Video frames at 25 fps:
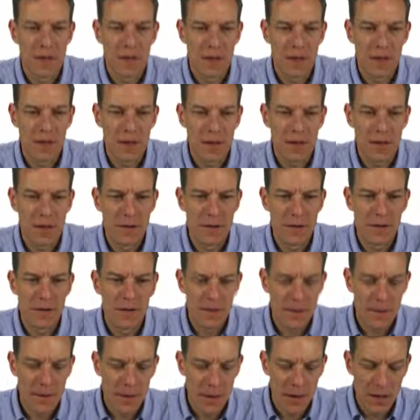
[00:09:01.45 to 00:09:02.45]
Okay?
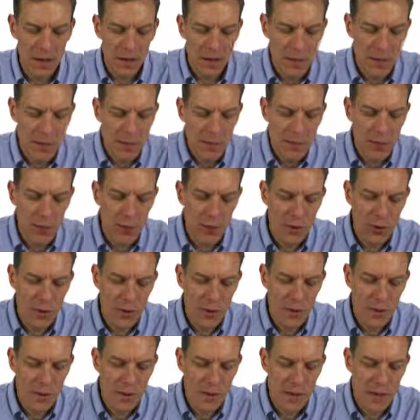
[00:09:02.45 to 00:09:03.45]
And these people are
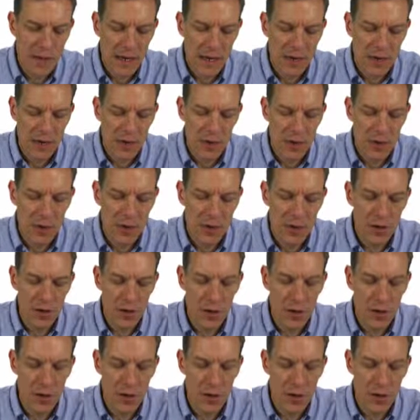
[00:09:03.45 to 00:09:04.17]
getting exactly 1.